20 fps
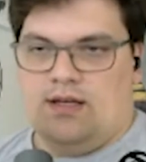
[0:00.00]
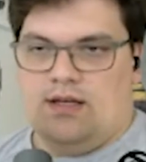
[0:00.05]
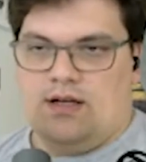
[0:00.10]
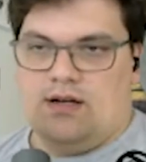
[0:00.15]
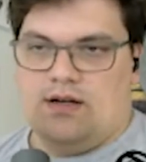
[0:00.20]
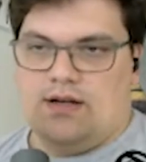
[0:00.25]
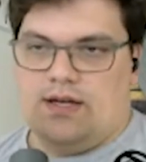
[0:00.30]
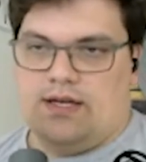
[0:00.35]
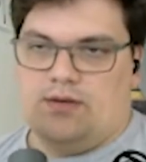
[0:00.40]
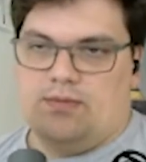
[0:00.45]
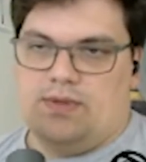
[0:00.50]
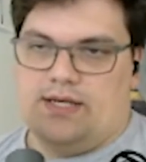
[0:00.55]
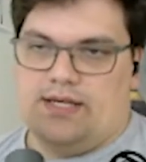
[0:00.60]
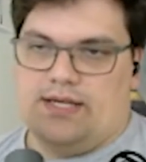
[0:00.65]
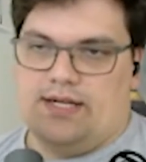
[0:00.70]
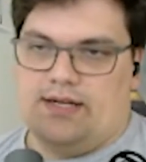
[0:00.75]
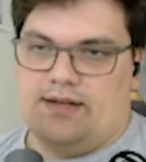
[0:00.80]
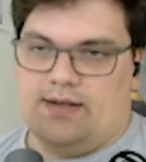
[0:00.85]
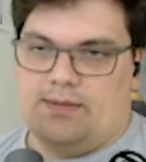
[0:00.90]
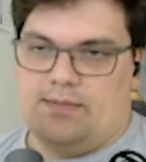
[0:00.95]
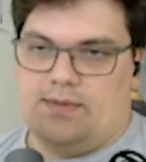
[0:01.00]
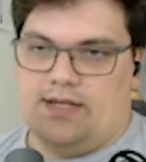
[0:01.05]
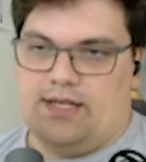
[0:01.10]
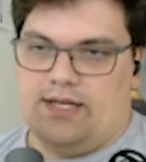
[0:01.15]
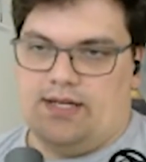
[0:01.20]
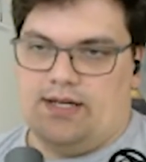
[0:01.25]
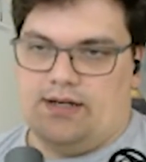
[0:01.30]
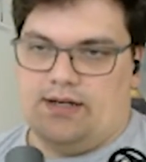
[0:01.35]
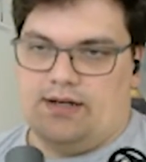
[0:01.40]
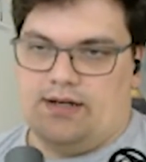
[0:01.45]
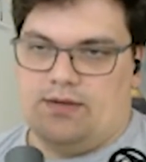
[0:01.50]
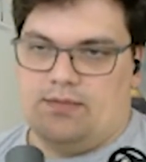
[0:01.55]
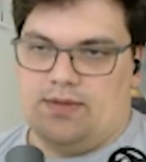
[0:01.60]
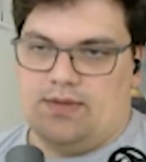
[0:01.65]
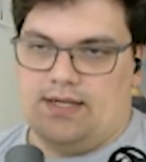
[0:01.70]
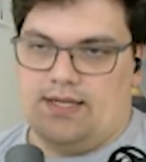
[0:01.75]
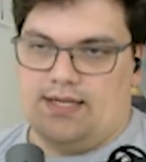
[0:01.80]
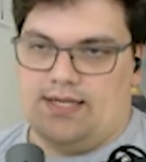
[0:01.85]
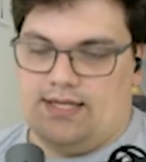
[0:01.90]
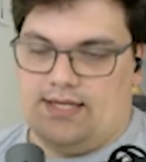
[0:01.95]
Okay, you play here, I play here, you play
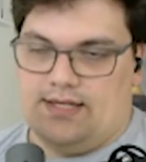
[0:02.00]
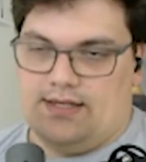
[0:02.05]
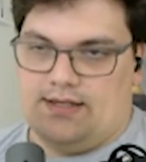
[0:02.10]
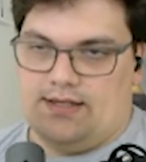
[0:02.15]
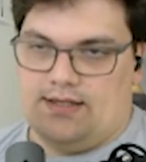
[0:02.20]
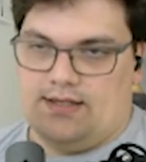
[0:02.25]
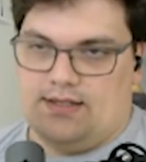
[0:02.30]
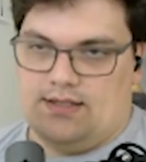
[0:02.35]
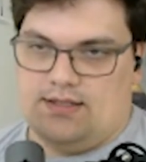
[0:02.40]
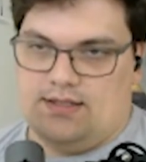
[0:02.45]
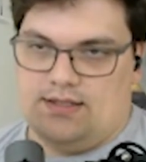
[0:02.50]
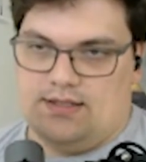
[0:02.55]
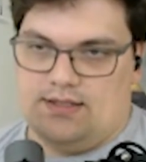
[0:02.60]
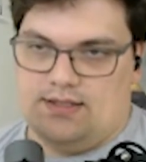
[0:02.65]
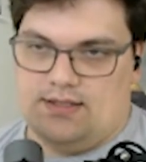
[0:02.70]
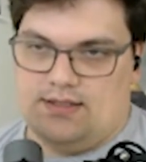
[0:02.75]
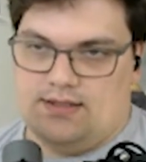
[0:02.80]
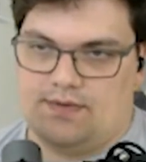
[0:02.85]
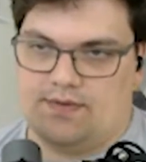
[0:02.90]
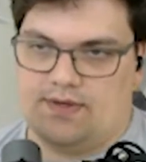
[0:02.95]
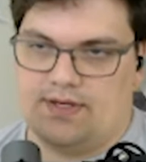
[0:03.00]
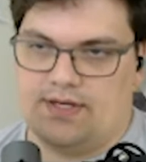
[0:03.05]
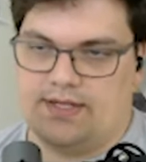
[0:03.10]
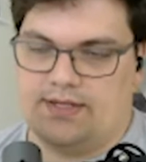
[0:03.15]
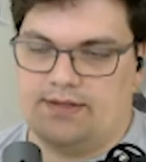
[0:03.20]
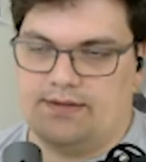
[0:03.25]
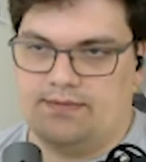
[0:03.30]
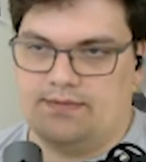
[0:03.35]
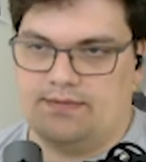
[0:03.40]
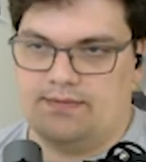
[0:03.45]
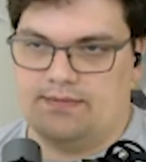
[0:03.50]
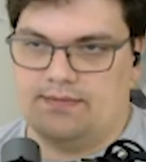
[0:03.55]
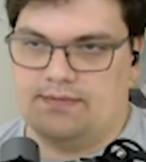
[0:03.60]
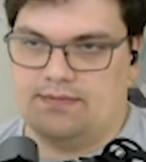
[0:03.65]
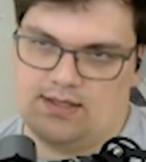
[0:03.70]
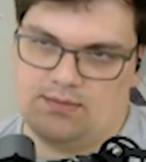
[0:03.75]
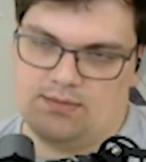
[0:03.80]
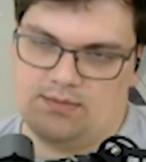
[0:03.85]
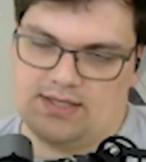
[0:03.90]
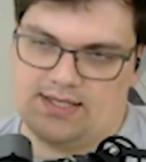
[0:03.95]
here. Fine.
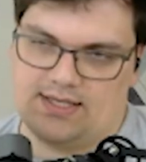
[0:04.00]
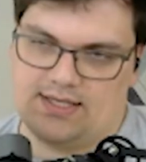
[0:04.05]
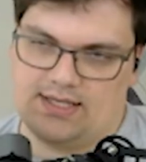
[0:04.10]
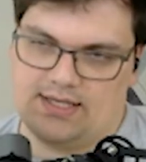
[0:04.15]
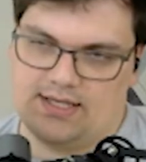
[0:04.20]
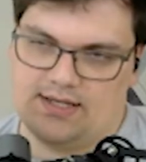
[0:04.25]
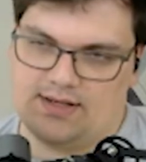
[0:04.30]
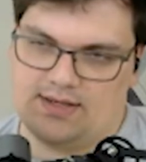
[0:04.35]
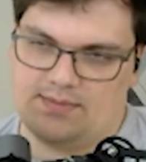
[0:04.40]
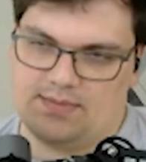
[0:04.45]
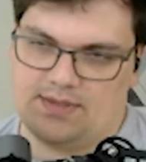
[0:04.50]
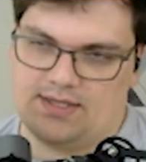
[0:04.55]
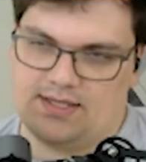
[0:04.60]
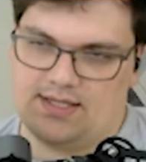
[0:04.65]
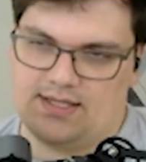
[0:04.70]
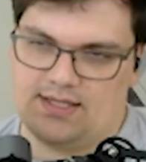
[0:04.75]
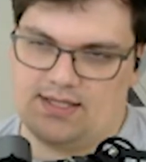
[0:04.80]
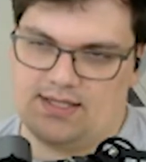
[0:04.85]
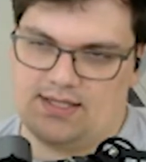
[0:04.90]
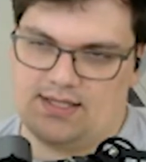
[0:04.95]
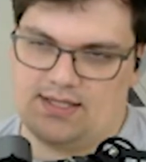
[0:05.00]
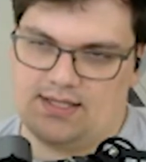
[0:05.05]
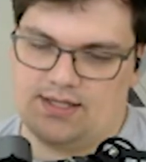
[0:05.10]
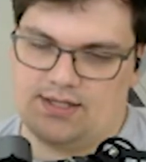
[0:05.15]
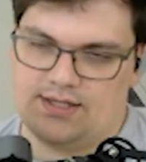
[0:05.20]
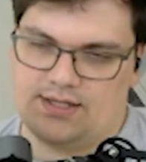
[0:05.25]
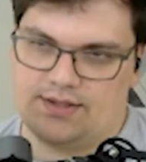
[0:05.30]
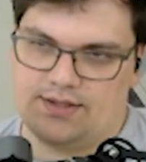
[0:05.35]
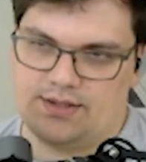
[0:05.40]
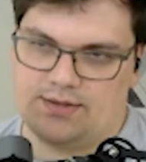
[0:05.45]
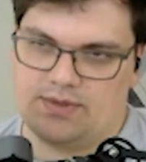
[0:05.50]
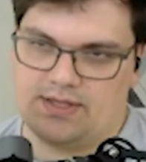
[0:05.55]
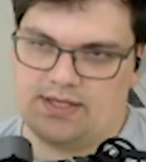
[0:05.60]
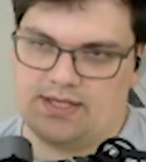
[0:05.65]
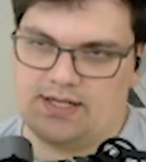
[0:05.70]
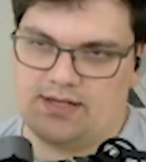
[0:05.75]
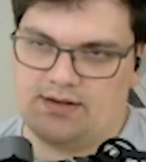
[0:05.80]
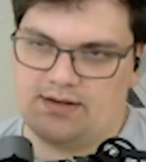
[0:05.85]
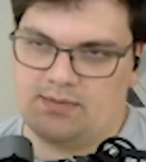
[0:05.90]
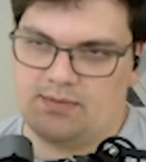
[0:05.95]
You play here, I play here. You play
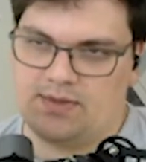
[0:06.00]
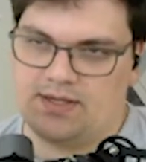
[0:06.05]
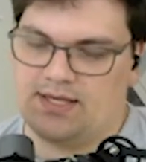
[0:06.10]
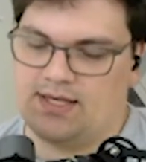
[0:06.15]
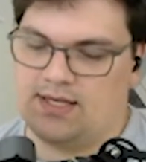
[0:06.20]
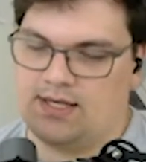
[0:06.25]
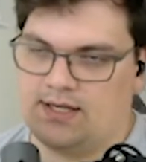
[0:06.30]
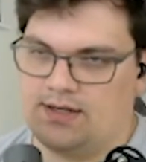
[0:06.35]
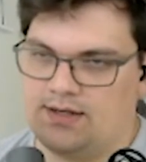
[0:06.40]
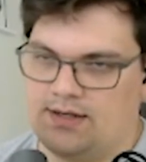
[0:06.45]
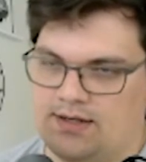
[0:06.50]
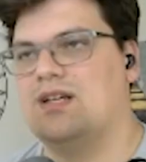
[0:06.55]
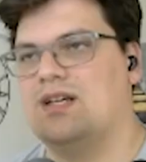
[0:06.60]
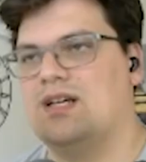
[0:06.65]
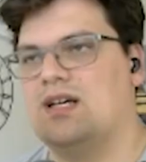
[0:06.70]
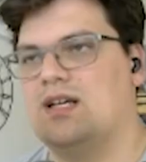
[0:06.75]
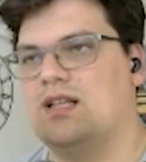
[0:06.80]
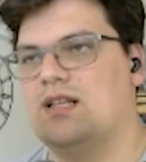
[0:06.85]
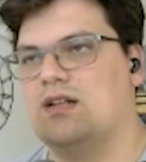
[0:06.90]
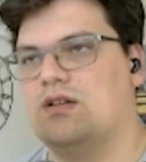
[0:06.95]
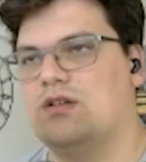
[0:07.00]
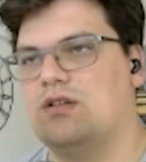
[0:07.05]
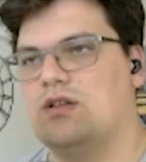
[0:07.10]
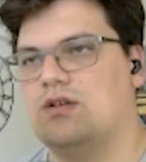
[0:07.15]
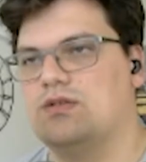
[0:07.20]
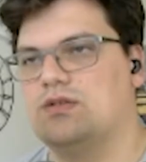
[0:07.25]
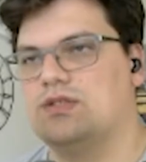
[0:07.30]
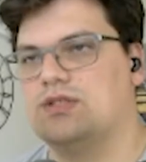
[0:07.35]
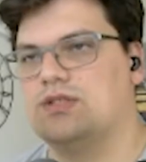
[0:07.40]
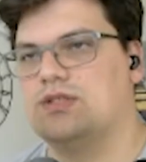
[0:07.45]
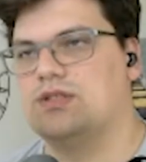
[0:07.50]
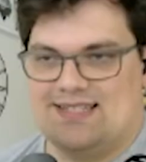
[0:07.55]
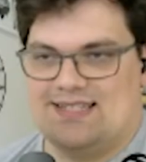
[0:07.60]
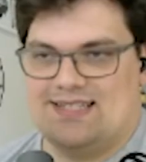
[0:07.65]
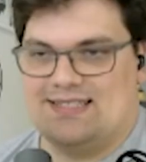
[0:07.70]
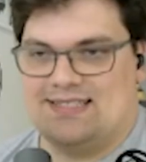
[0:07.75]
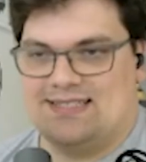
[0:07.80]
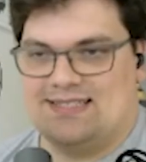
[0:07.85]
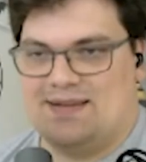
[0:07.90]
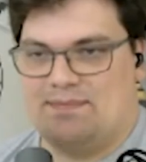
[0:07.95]
here, I play here. A uh, little close. This
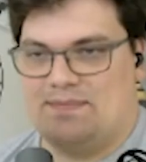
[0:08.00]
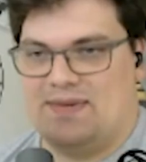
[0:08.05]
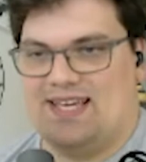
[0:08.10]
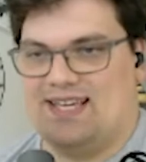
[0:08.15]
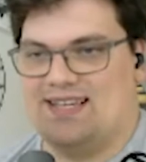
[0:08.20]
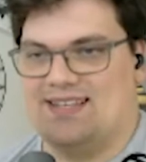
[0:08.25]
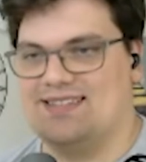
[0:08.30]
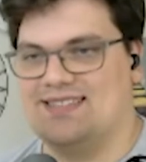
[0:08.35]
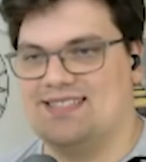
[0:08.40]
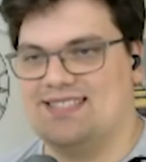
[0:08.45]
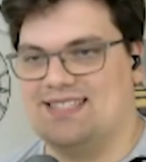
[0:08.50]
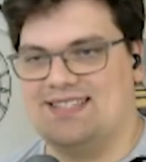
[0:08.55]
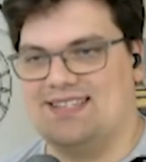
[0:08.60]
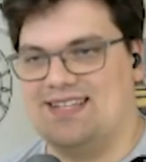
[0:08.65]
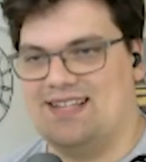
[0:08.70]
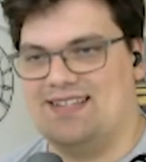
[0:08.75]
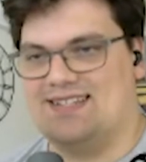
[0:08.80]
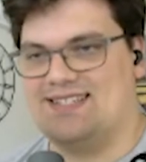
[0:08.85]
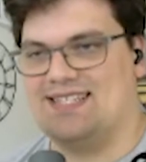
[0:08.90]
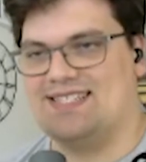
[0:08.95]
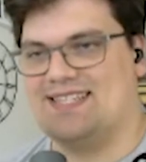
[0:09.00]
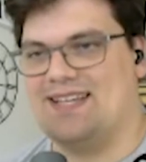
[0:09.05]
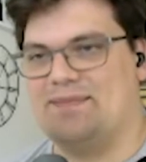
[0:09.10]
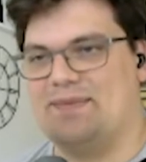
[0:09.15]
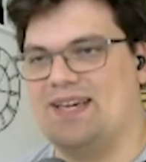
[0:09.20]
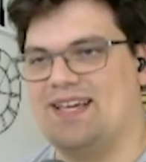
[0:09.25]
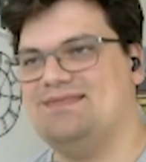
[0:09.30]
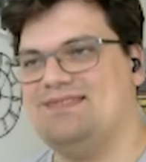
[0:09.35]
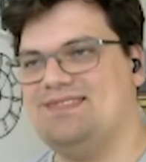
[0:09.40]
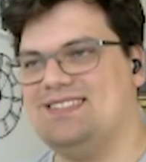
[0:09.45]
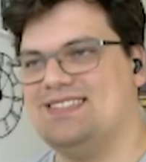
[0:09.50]
is not big. This is this is not big.